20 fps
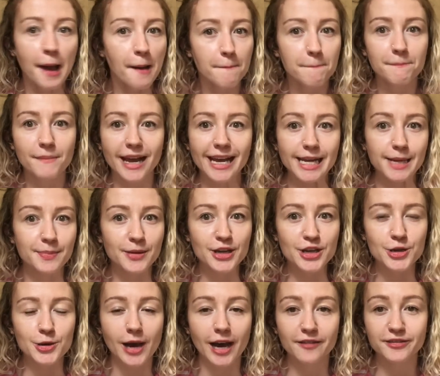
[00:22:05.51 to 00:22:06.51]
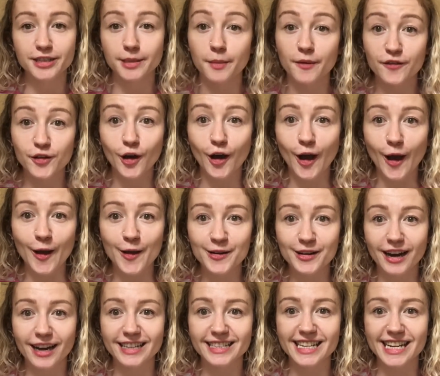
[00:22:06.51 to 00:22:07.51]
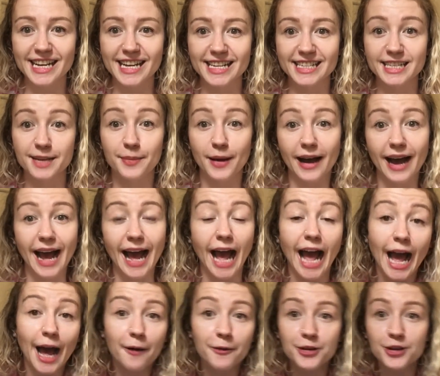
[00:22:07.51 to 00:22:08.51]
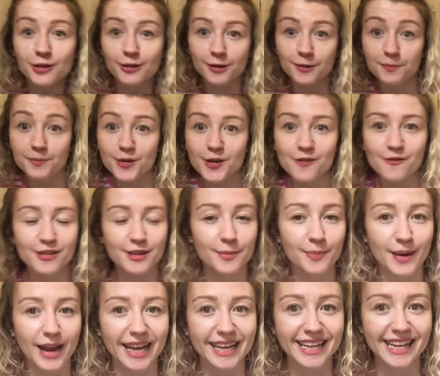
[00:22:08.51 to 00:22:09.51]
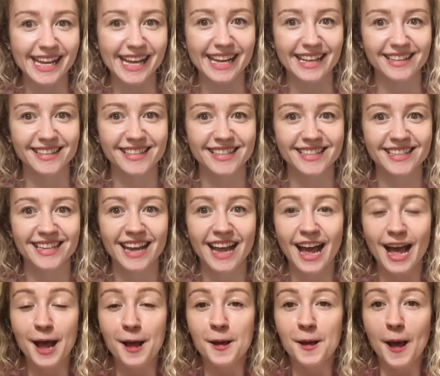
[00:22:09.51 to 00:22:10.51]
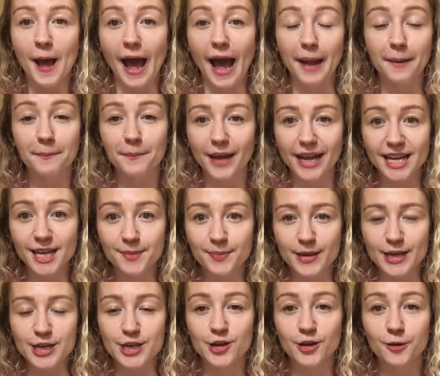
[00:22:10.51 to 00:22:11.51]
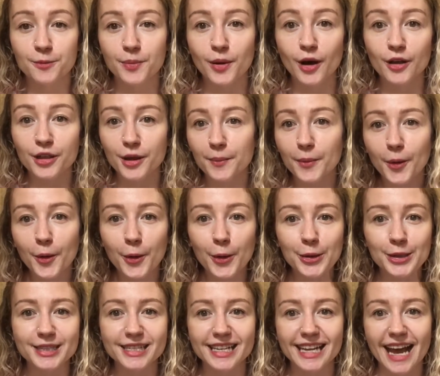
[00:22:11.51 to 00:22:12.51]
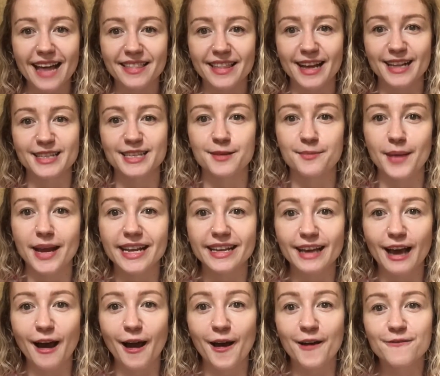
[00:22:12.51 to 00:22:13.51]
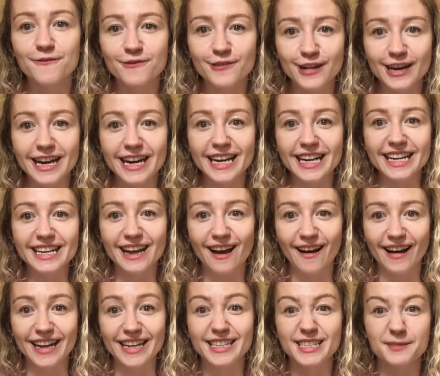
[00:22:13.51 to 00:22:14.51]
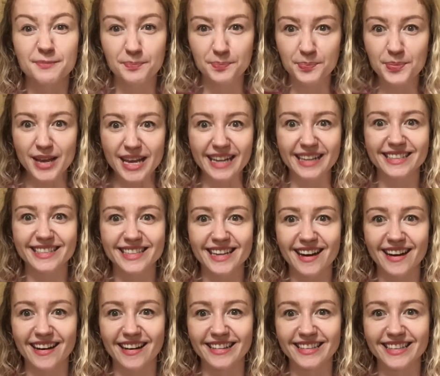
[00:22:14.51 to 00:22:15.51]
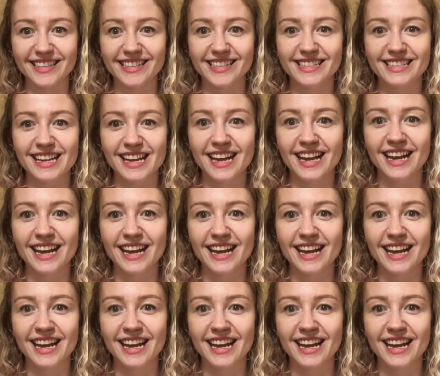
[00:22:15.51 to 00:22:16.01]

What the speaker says: Maybe you have some of your own ideas about how you can move the blankets. And maybe you can put them all together to make a really nice big dance.